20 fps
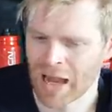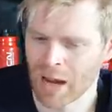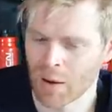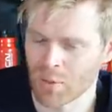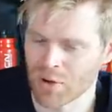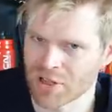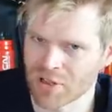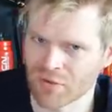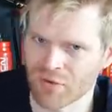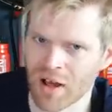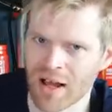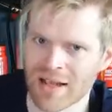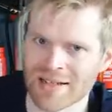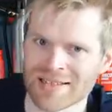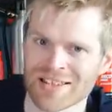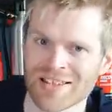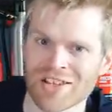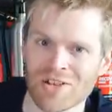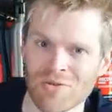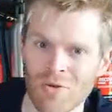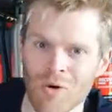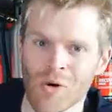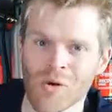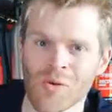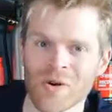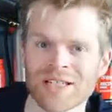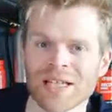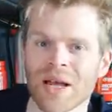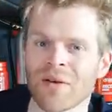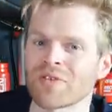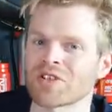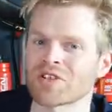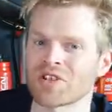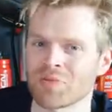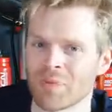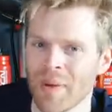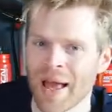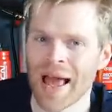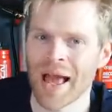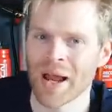I would advise that you always have a
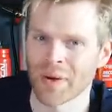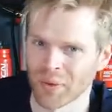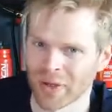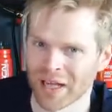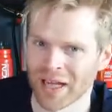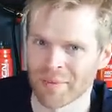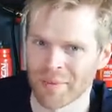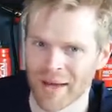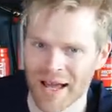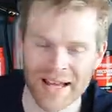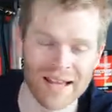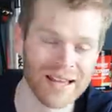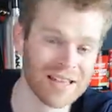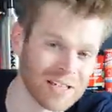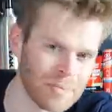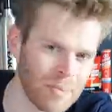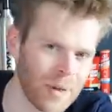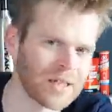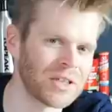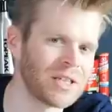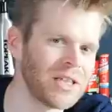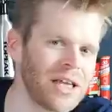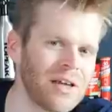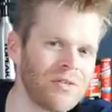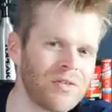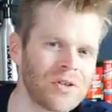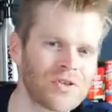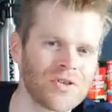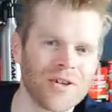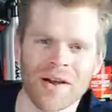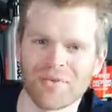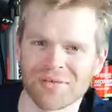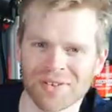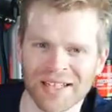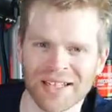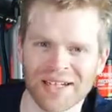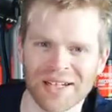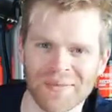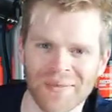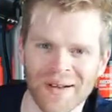spare rear mech, especially if you
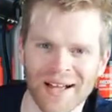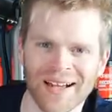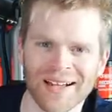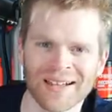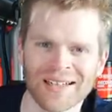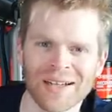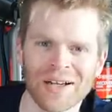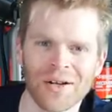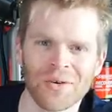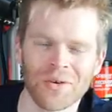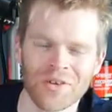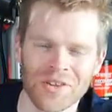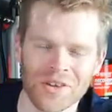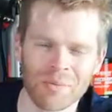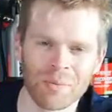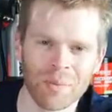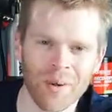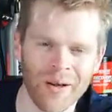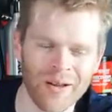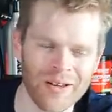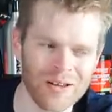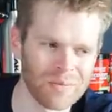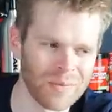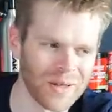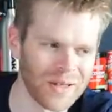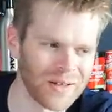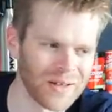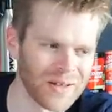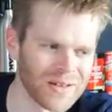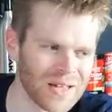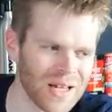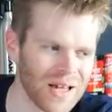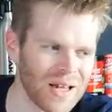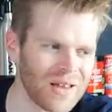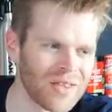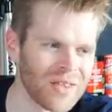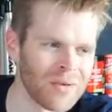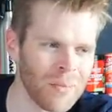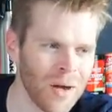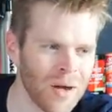travel anywhere with your bike, because
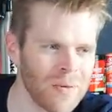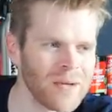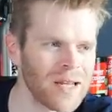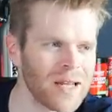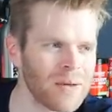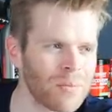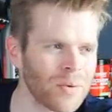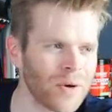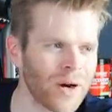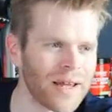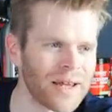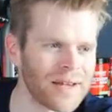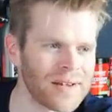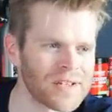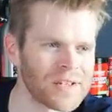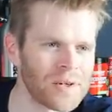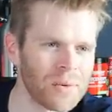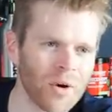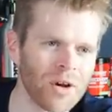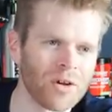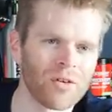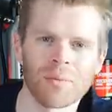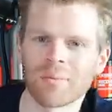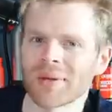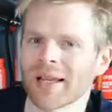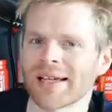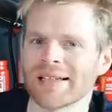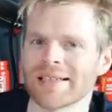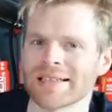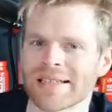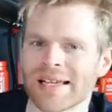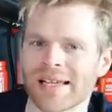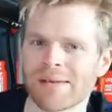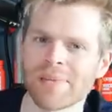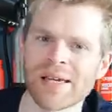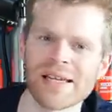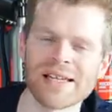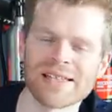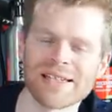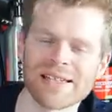the moment it breaks, you want to replace it
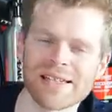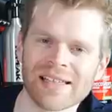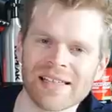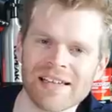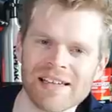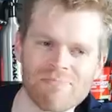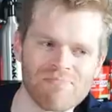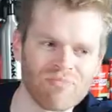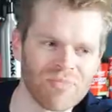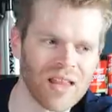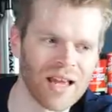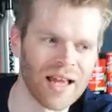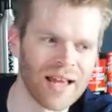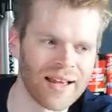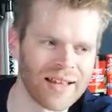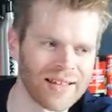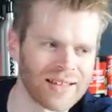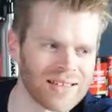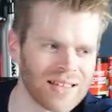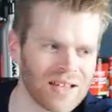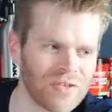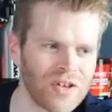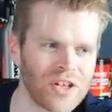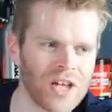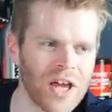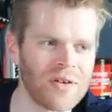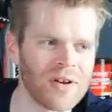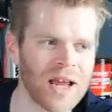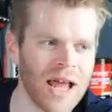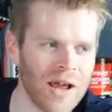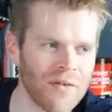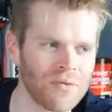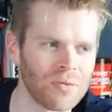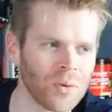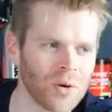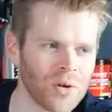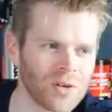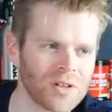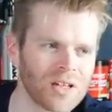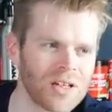immediately. And if you don't have
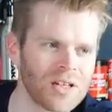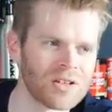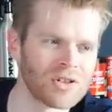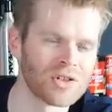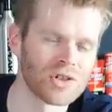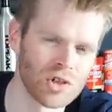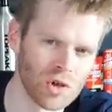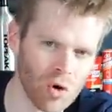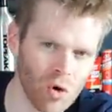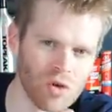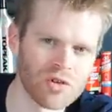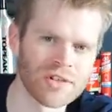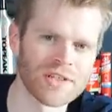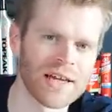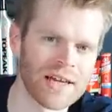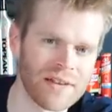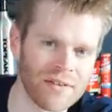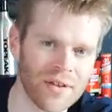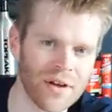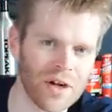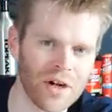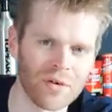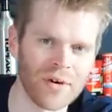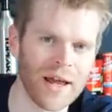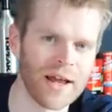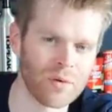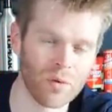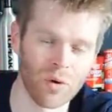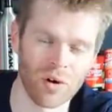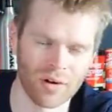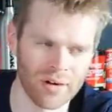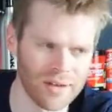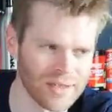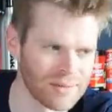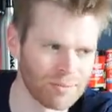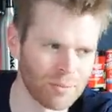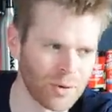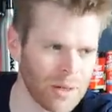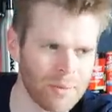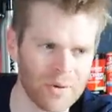one, sourcing the correct one,
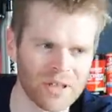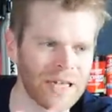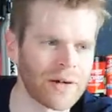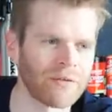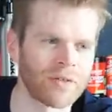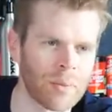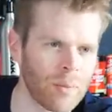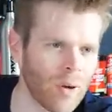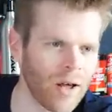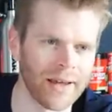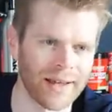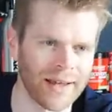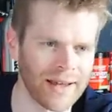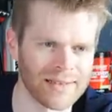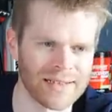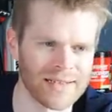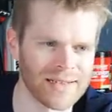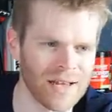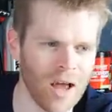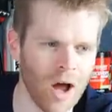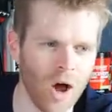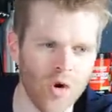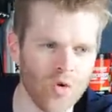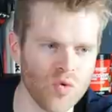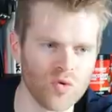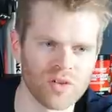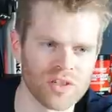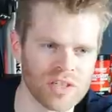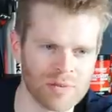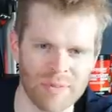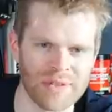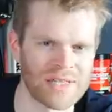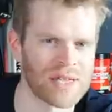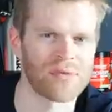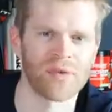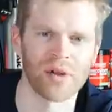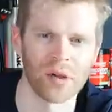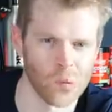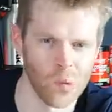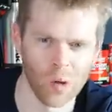because pretty much every bike has its own
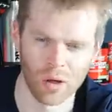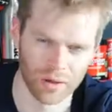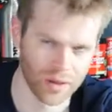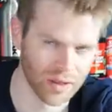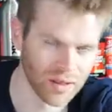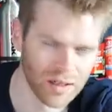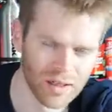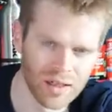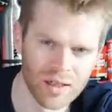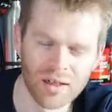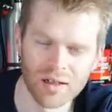specific one,